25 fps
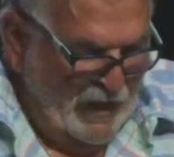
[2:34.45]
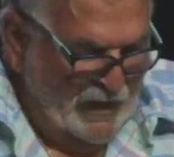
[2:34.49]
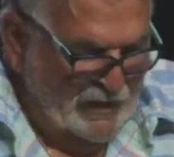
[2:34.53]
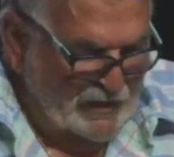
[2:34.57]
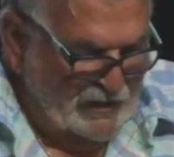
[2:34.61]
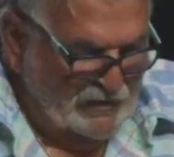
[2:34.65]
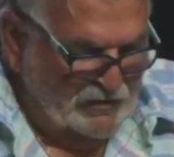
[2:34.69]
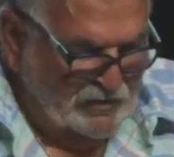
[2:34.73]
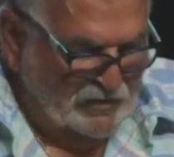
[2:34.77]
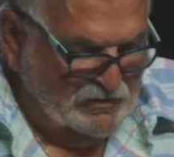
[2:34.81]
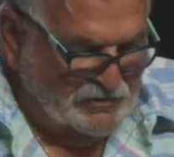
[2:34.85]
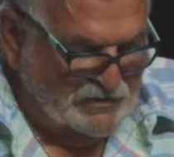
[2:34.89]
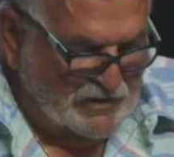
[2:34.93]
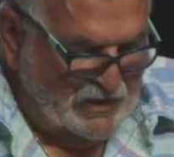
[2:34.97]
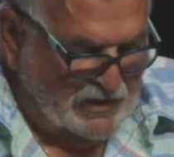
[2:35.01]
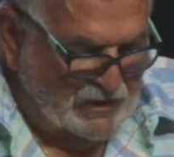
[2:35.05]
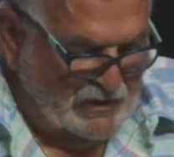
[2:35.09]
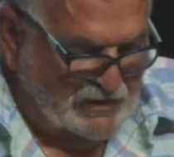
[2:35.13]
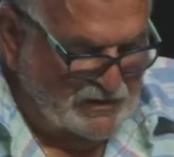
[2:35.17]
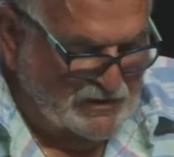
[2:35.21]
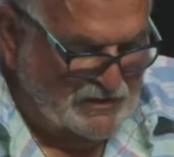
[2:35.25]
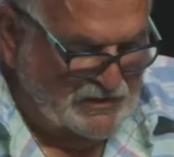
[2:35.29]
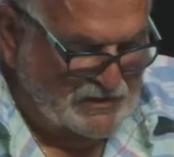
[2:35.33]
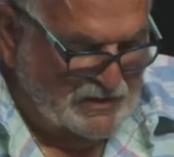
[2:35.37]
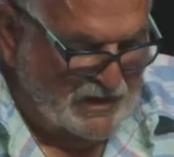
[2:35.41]
And it goes
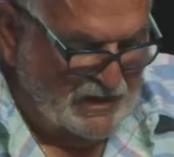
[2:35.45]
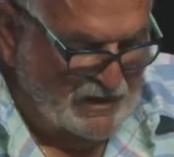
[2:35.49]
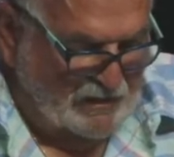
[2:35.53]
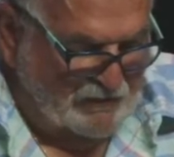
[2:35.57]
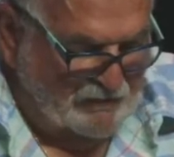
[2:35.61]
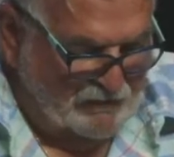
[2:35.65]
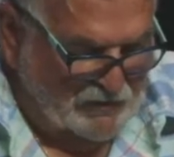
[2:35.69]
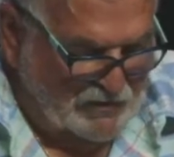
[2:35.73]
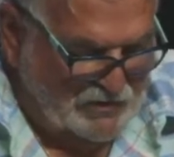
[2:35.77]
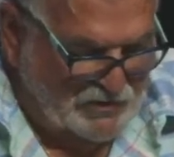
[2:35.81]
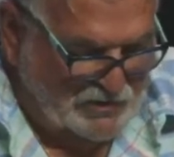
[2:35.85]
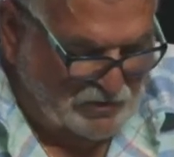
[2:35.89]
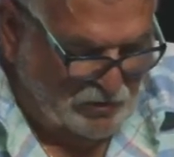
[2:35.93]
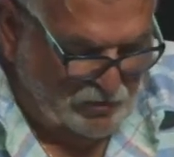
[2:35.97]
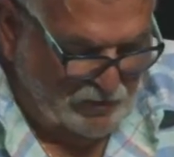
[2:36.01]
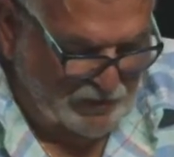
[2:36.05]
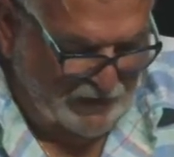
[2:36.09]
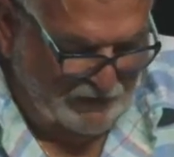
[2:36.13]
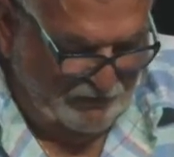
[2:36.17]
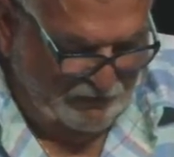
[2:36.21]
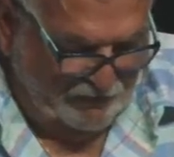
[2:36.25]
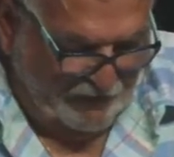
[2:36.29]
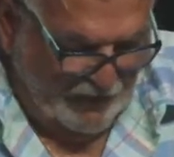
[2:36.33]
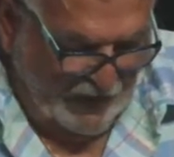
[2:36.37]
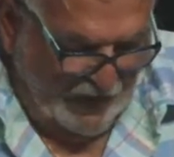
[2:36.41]
on to say in verse
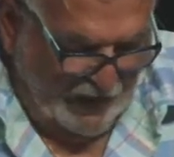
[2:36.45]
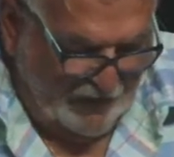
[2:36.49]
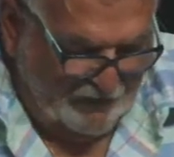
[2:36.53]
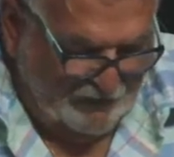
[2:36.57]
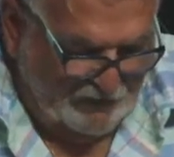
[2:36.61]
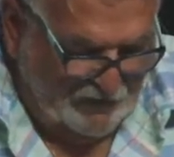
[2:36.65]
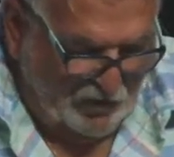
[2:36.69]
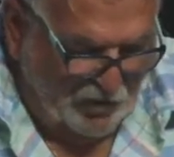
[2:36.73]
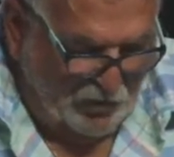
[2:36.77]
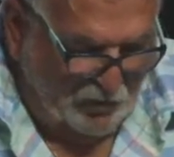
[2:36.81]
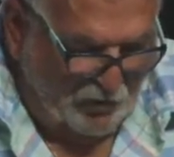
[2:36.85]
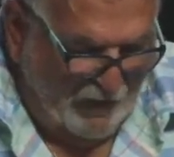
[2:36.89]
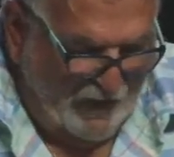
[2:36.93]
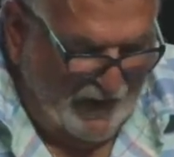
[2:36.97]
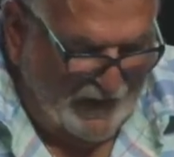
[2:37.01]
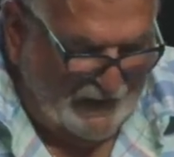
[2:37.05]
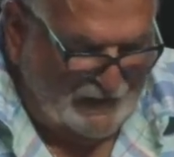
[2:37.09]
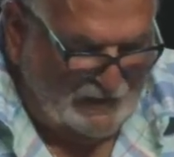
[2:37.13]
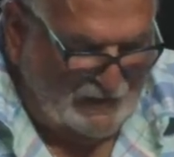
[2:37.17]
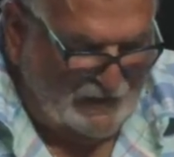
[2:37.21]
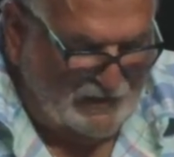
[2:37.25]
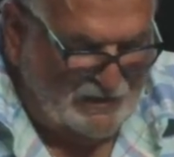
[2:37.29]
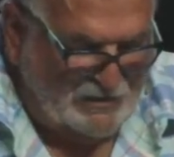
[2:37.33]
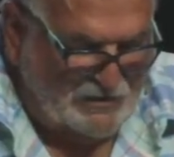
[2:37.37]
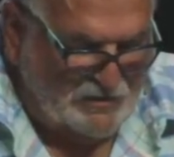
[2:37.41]
25,
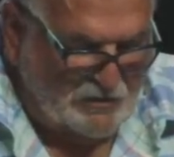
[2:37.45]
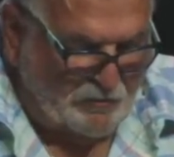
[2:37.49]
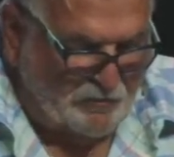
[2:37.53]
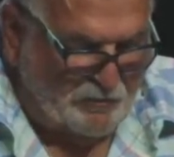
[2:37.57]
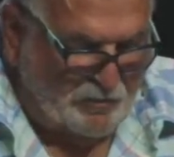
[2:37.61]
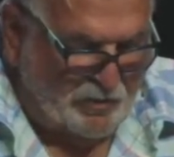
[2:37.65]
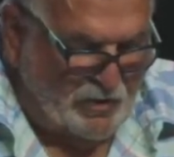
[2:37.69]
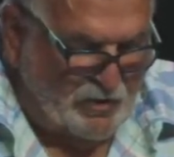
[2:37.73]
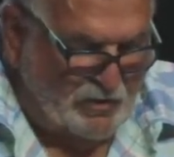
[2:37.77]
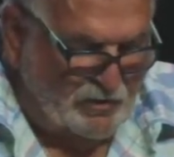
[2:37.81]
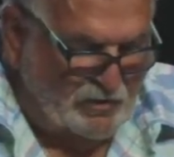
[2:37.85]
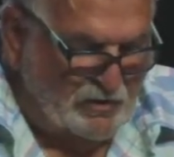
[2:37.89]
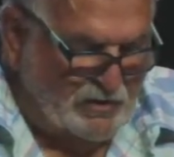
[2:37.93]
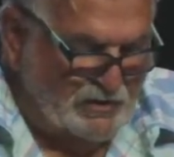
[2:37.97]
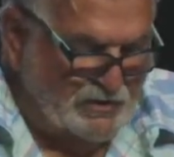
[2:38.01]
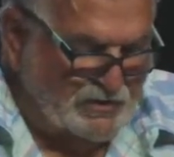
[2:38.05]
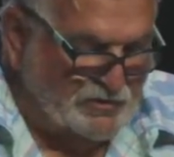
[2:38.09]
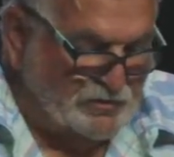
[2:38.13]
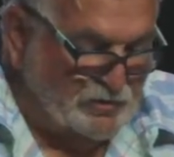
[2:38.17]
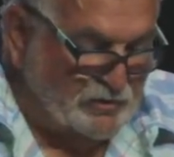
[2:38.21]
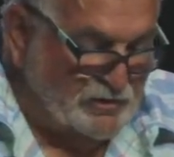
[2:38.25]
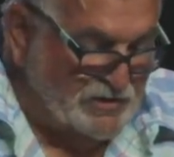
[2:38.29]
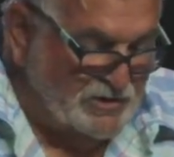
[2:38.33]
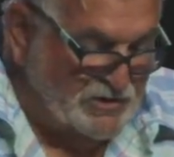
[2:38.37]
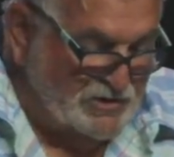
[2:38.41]
correcting his
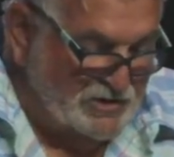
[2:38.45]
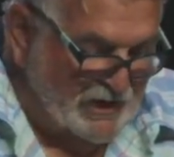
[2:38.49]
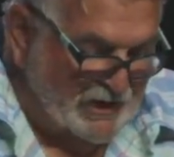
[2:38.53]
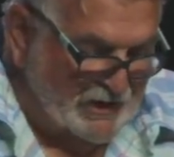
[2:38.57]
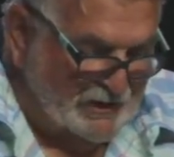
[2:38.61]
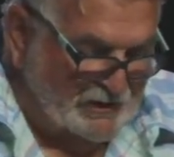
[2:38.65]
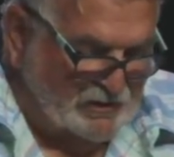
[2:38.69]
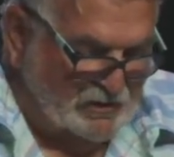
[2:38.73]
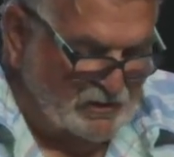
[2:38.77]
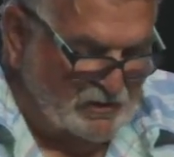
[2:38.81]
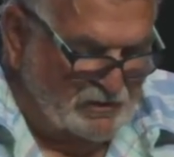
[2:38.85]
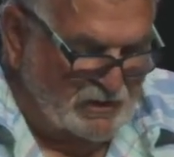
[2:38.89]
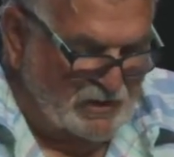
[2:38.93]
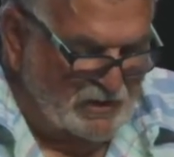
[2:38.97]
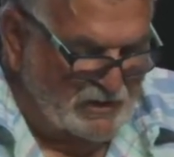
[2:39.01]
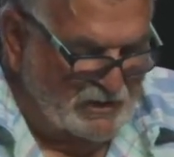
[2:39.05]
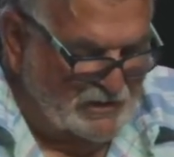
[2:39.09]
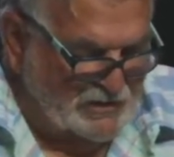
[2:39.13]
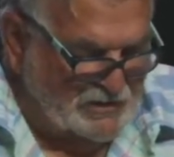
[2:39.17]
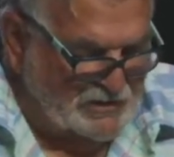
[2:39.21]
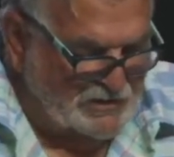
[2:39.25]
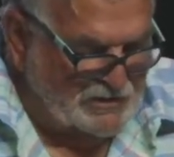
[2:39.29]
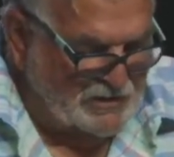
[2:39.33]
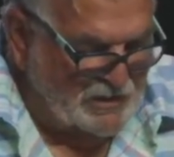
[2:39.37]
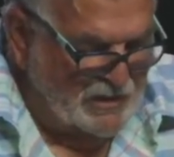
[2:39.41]
opponents with
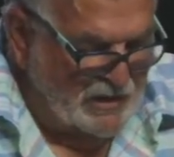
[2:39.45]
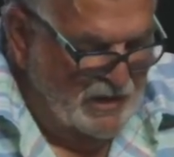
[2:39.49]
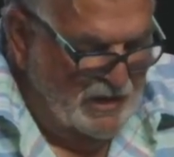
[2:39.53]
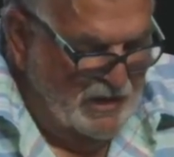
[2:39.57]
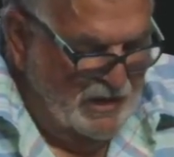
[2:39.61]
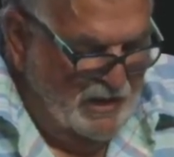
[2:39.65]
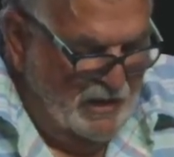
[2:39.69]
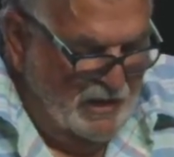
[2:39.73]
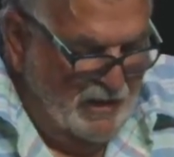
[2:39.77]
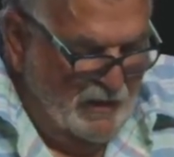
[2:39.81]
gentleness,